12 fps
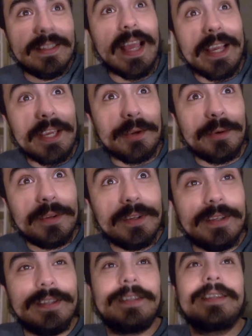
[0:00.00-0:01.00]
Thank you.
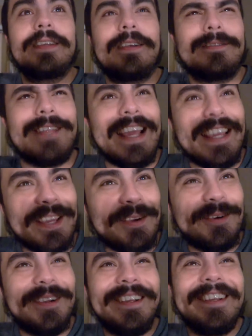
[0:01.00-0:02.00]
Thank you.